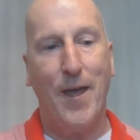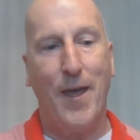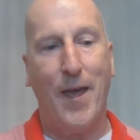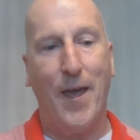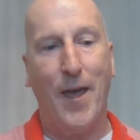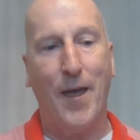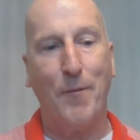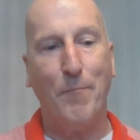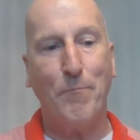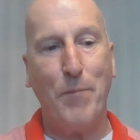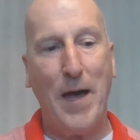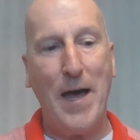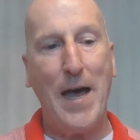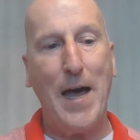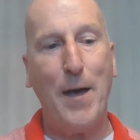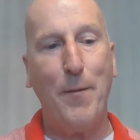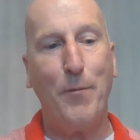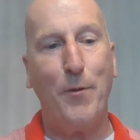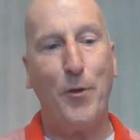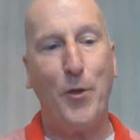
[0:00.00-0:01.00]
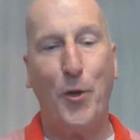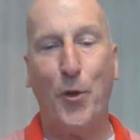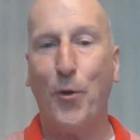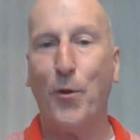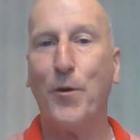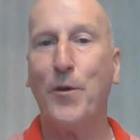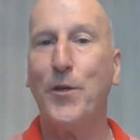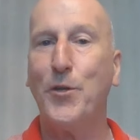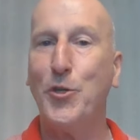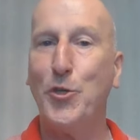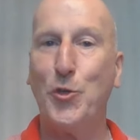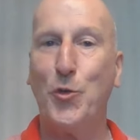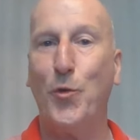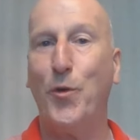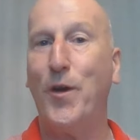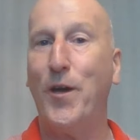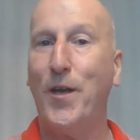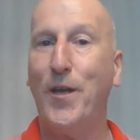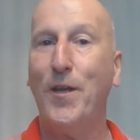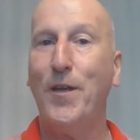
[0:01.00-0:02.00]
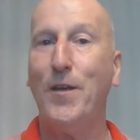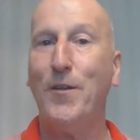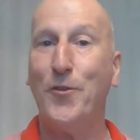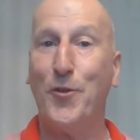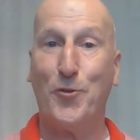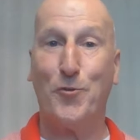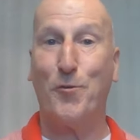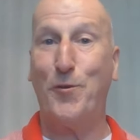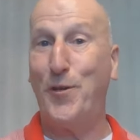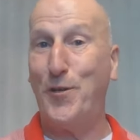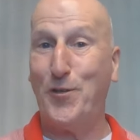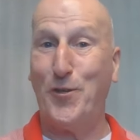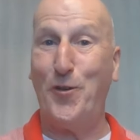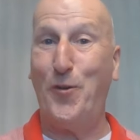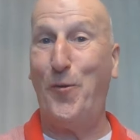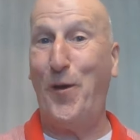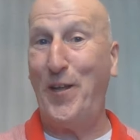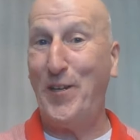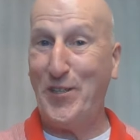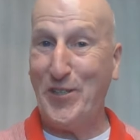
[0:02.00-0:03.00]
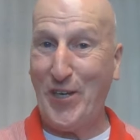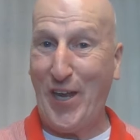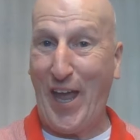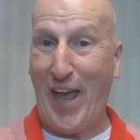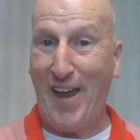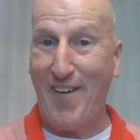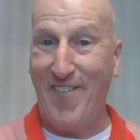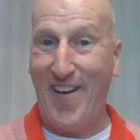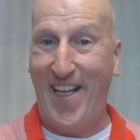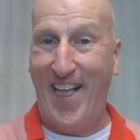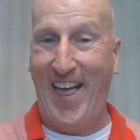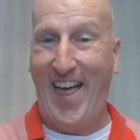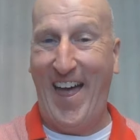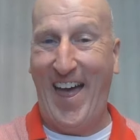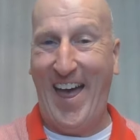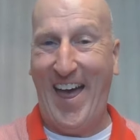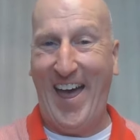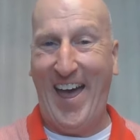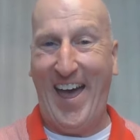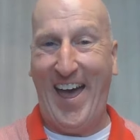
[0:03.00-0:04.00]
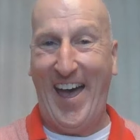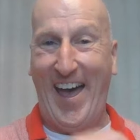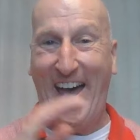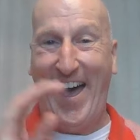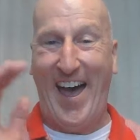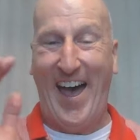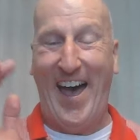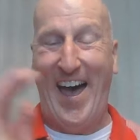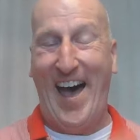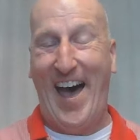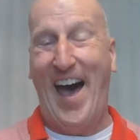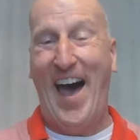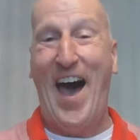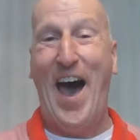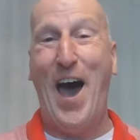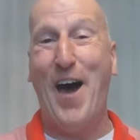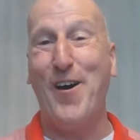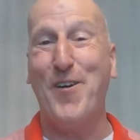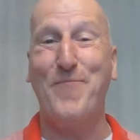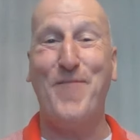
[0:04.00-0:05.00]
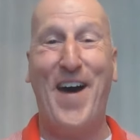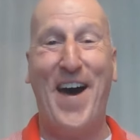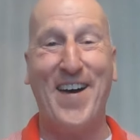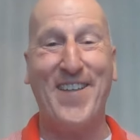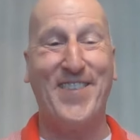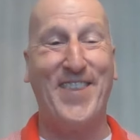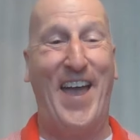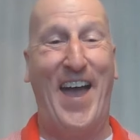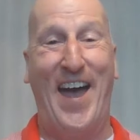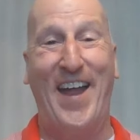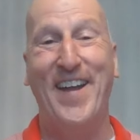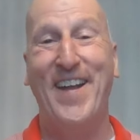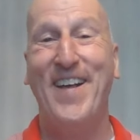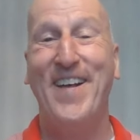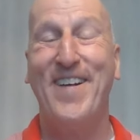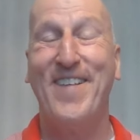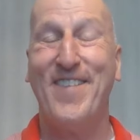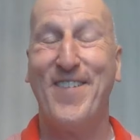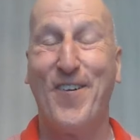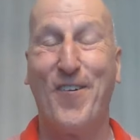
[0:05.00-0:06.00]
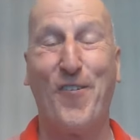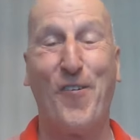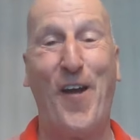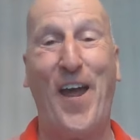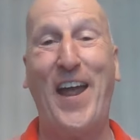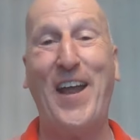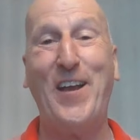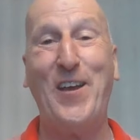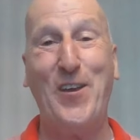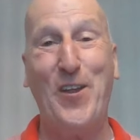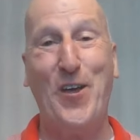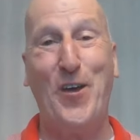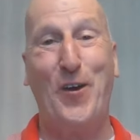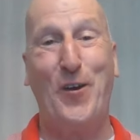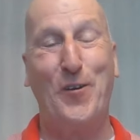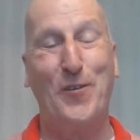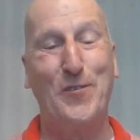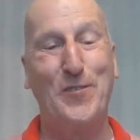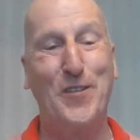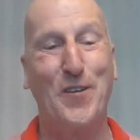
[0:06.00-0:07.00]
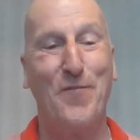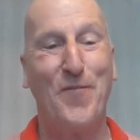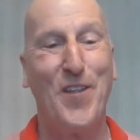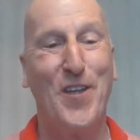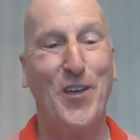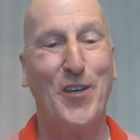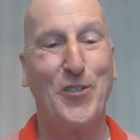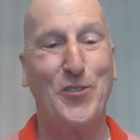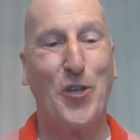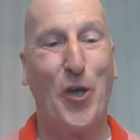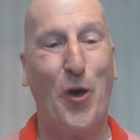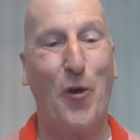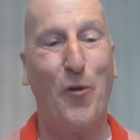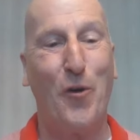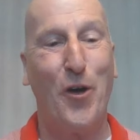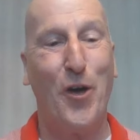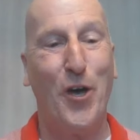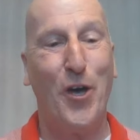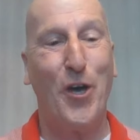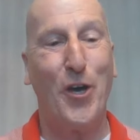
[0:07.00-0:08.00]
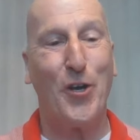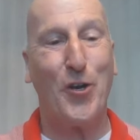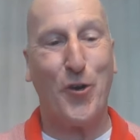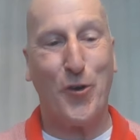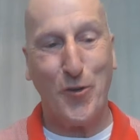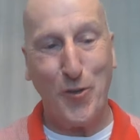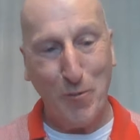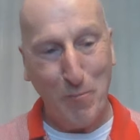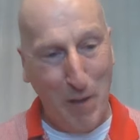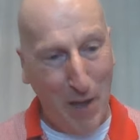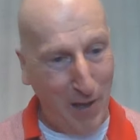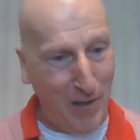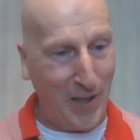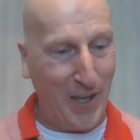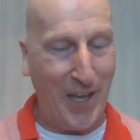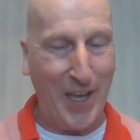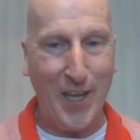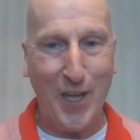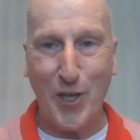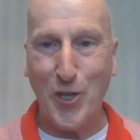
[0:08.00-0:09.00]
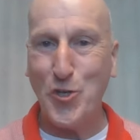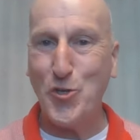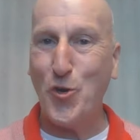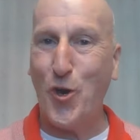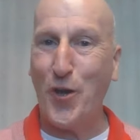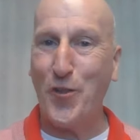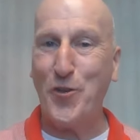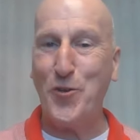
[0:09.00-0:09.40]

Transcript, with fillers: And Bob, you're enjoying the traditional wet shave. How about that? Great news. So Colonel Mully, enjoy